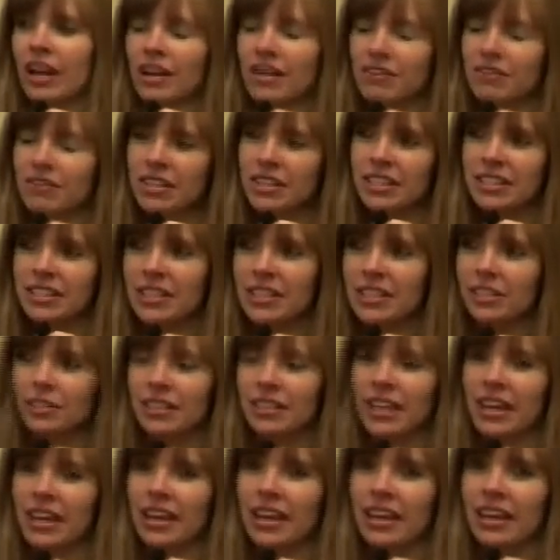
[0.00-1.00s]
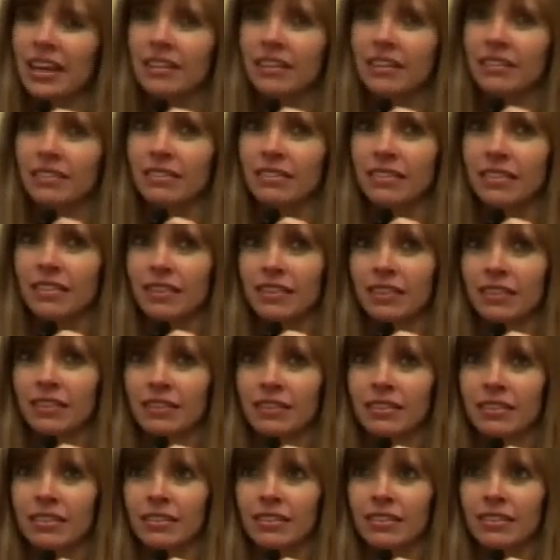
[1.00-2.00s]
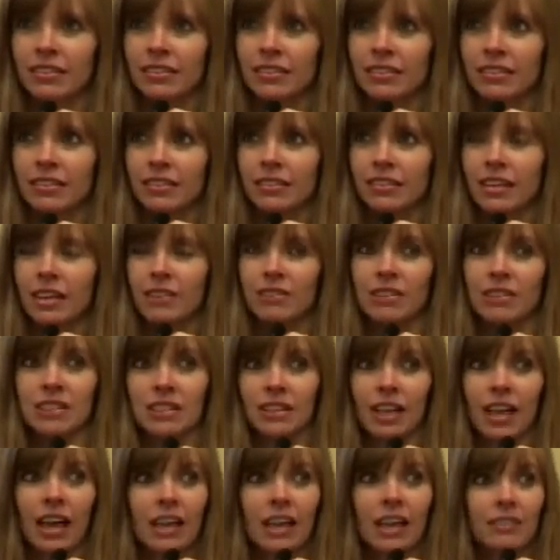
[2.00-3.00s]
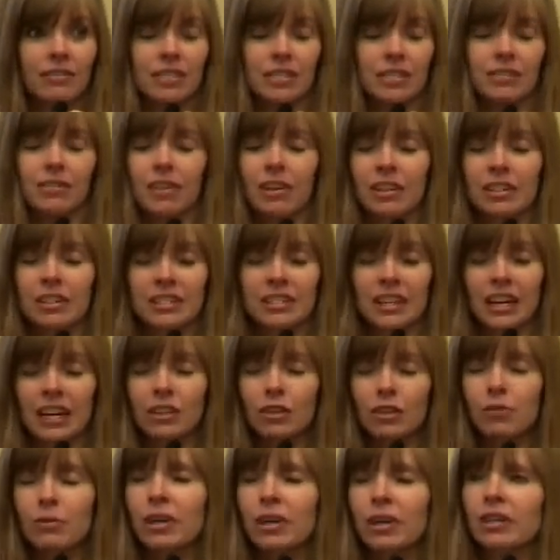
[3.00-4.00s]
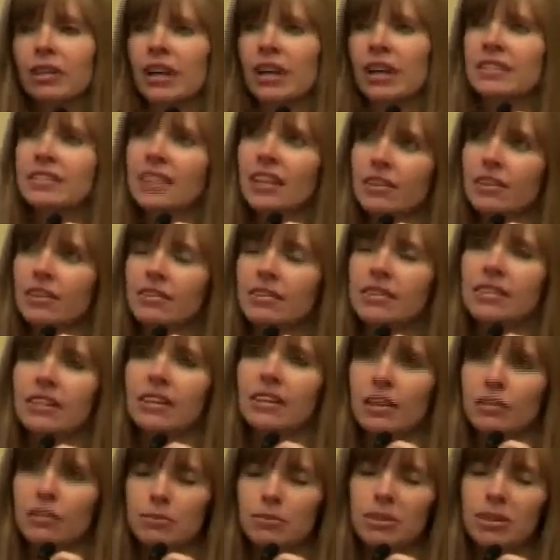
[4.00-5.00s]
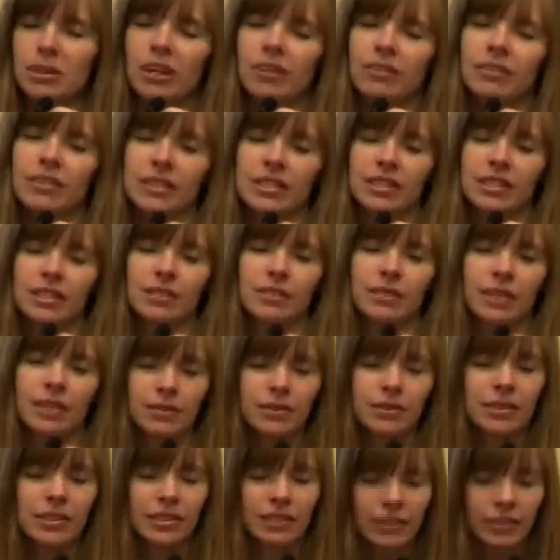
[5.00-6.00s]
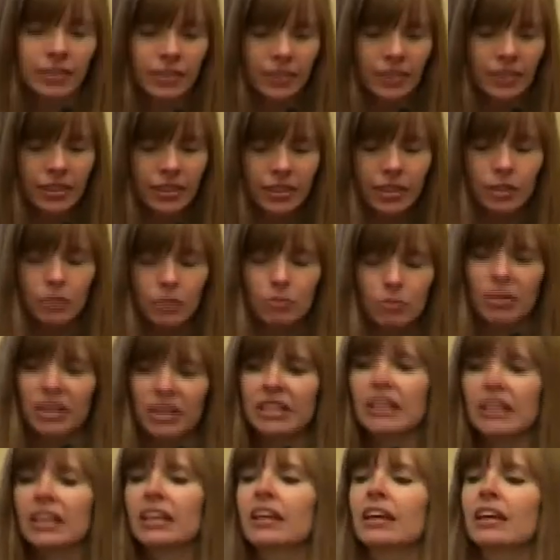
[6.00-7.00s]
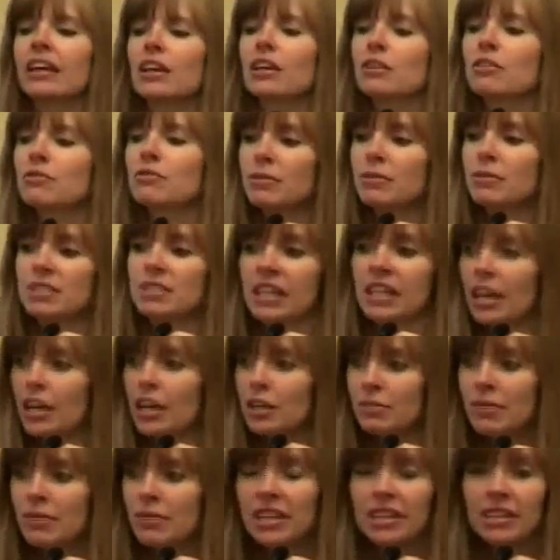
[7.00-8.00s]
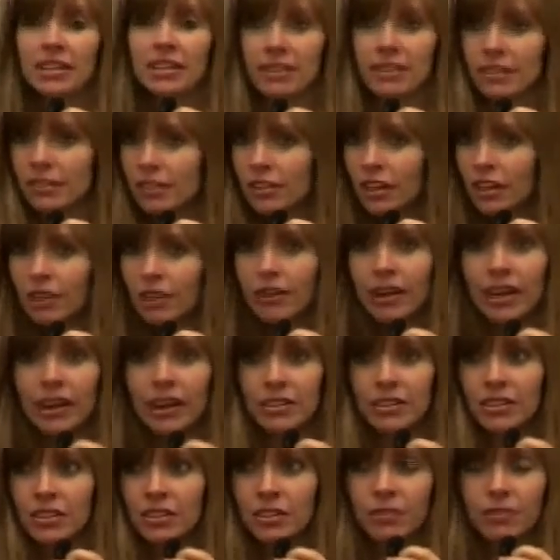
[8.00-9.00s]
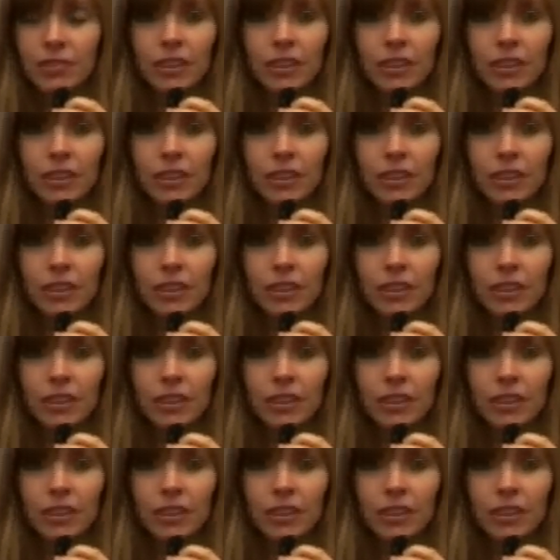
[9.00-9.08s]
every single day of his life, as far as I know. Well, I say of his life, I mean, obviously when he was little he couldn't, but from the time he could go out into the